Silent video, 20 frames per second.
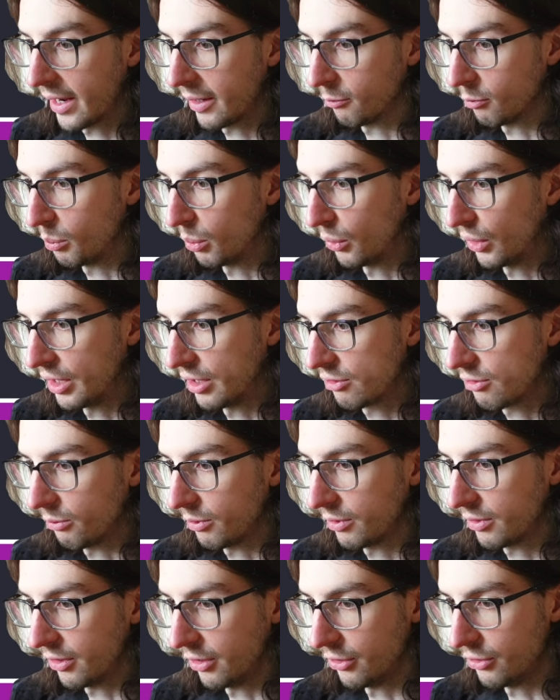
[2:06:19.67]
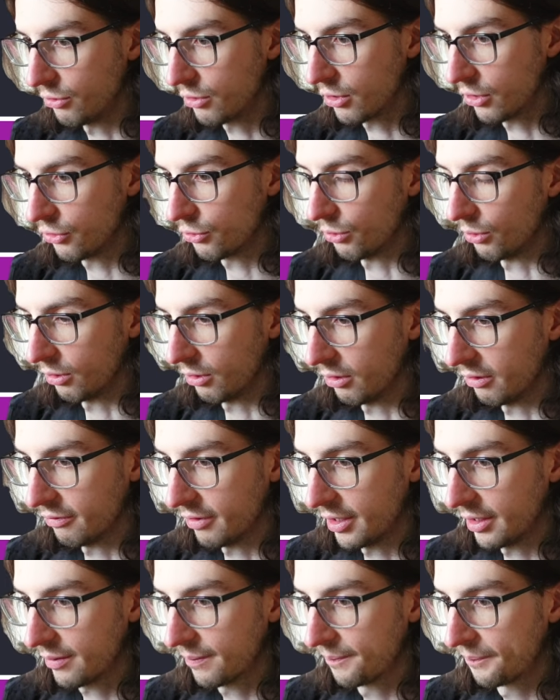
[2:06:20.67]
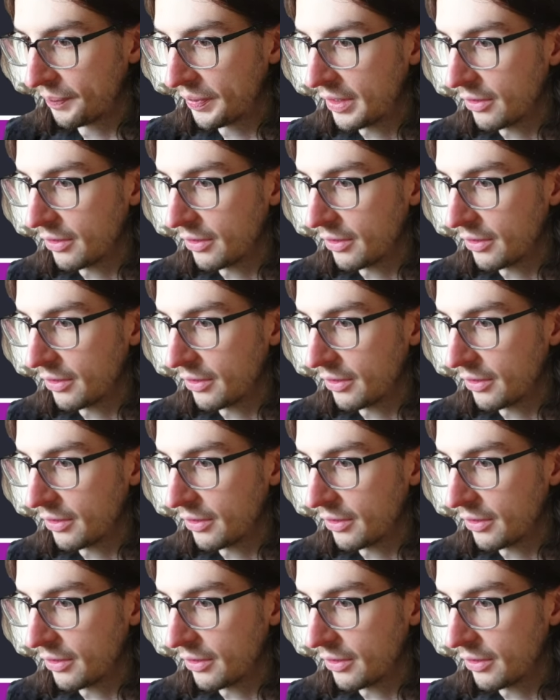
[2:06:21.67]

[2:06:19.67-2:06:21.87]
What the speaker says: and replace it with a new controller event.